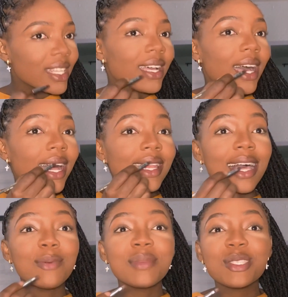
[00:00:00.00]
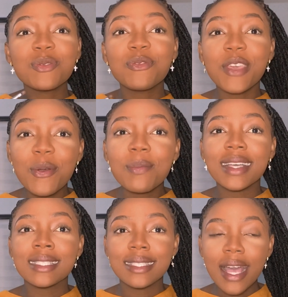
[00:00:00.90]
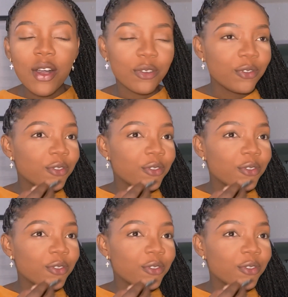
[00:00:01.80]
Allow me to feel myself.